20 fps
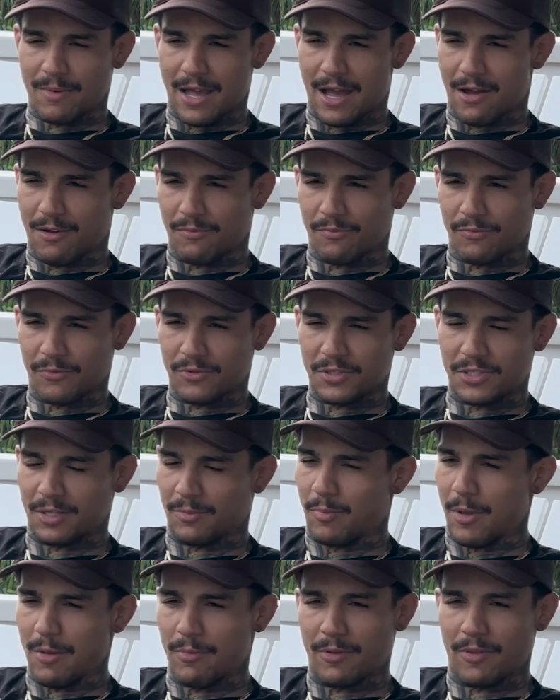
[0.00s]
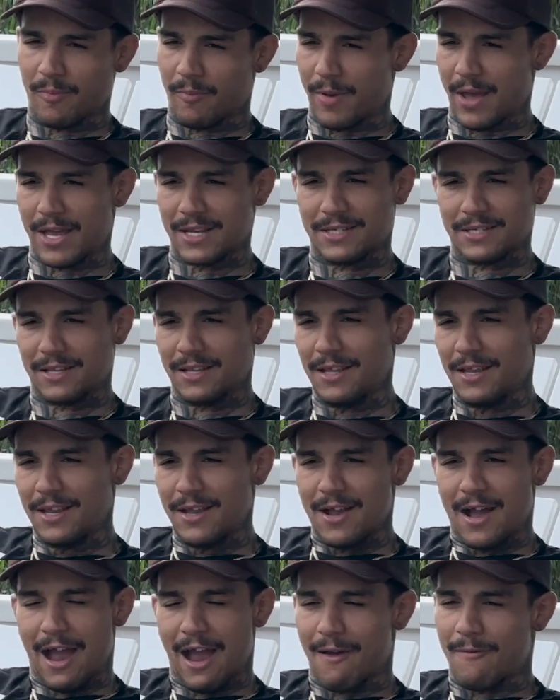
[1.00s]
me how she's like, babe, you're the best.
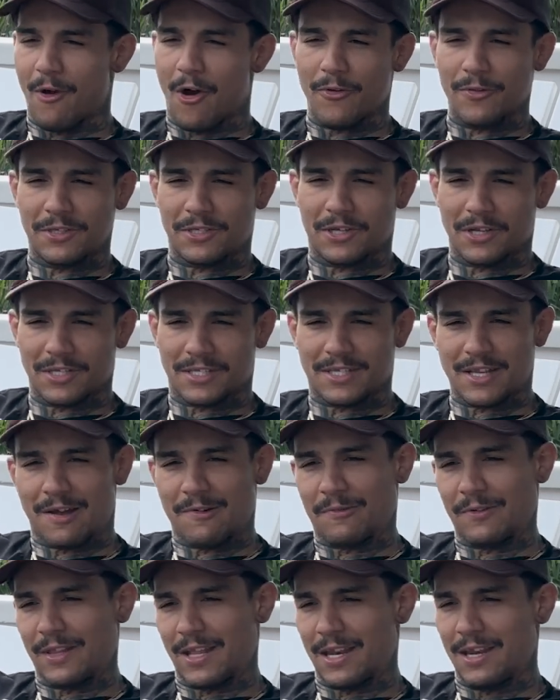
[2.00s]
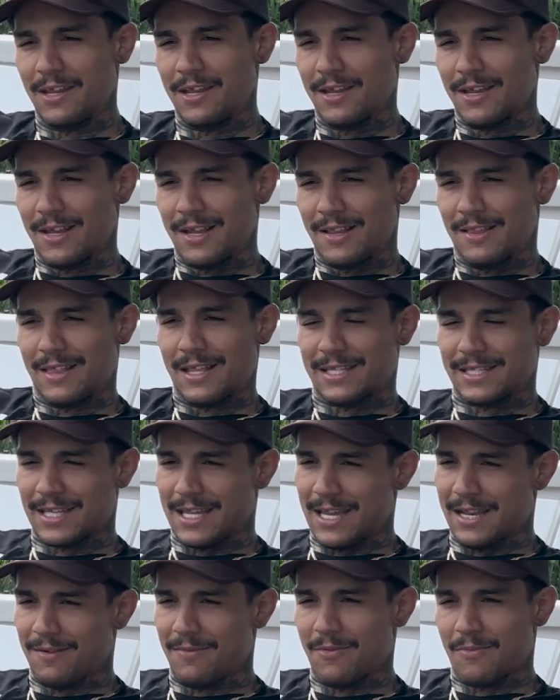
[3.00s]
I have all this good stuff, and then this
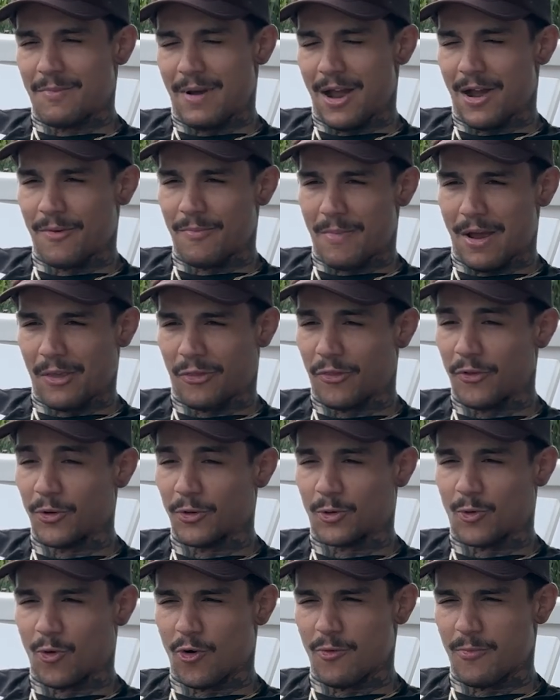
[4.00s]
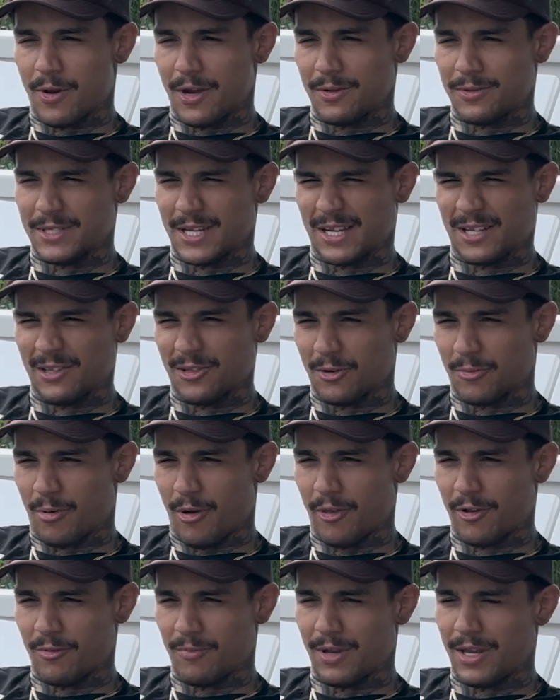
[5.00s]
kid, my third cornerman, who's like a little
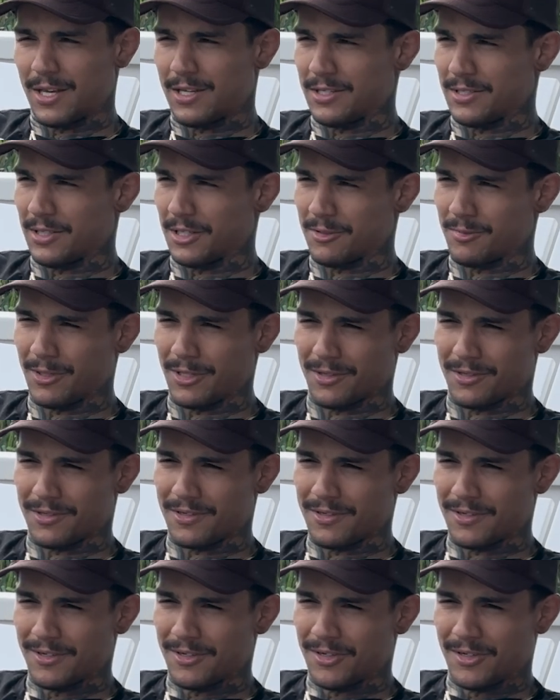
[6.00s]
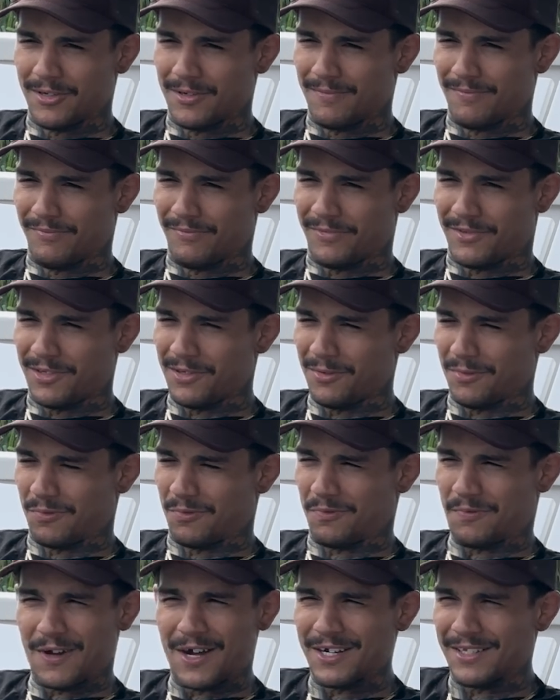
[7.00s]
brother to me, he just looks at me and goes, dude,
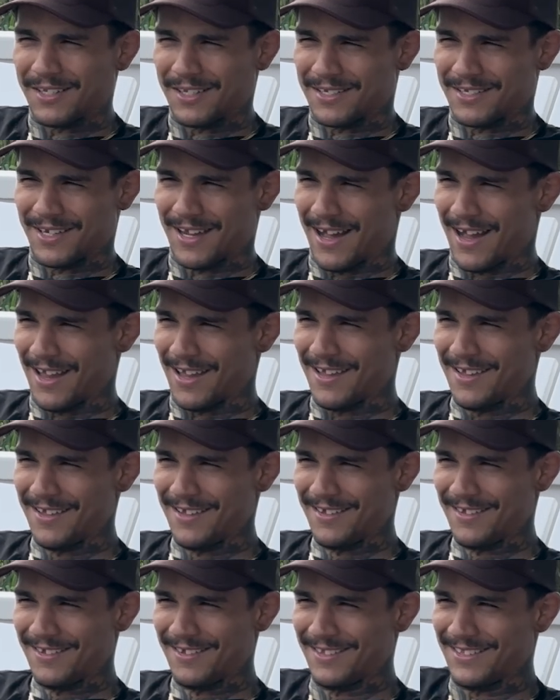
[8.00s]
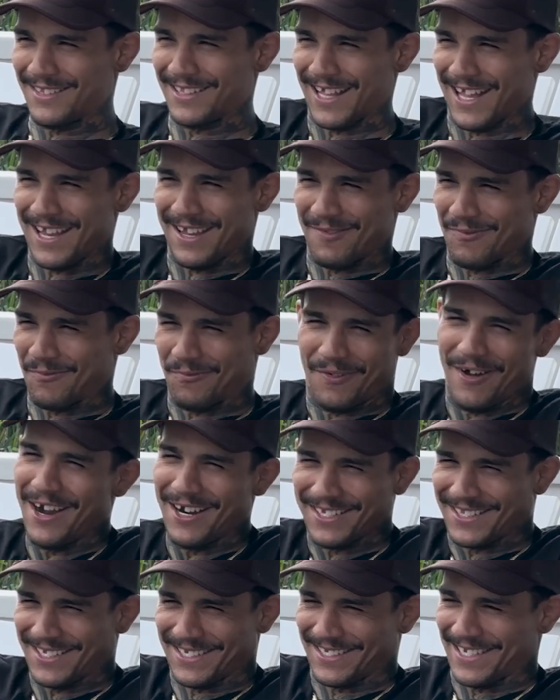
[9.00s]
fuck this guy. Like,
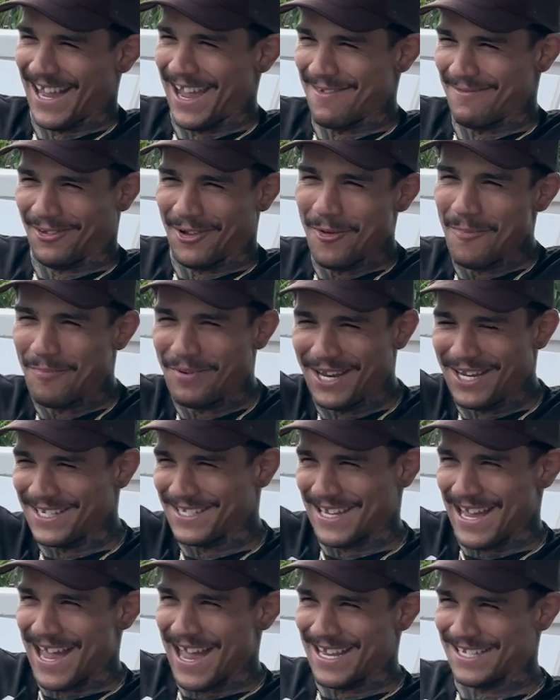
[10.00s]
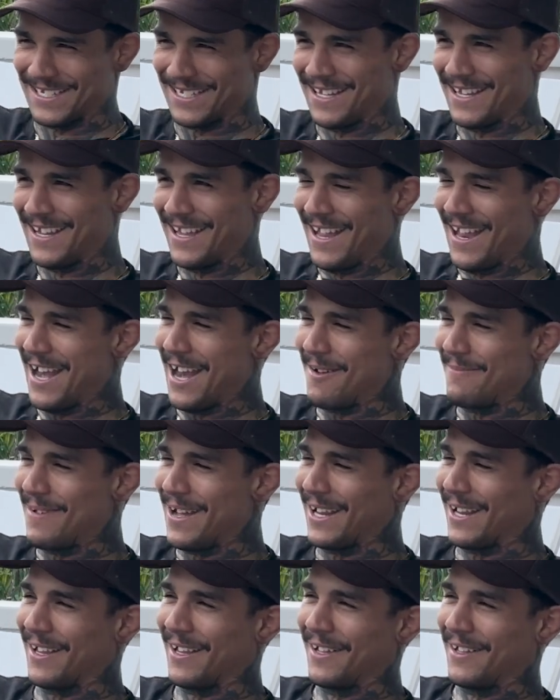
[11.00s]
fuck this guy. Go beat his ass. Yeah. And I'm
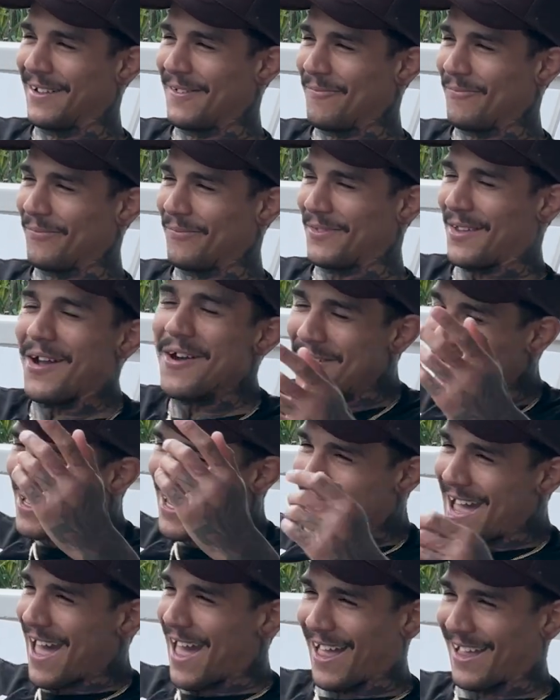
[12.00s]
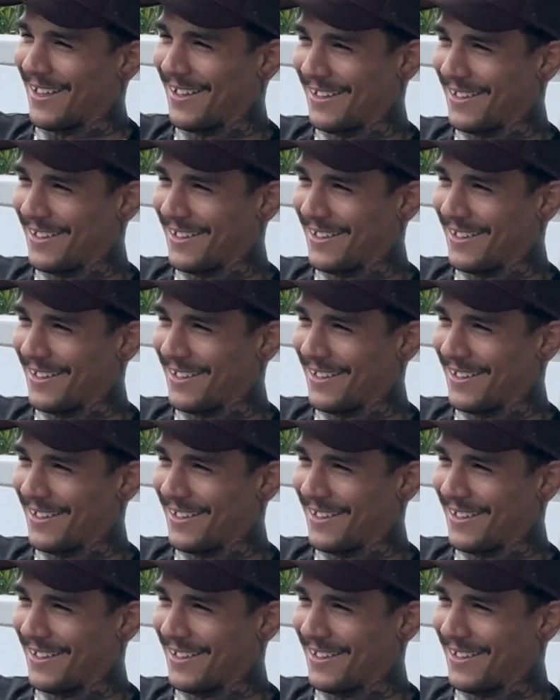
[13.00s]
like, oh yeah,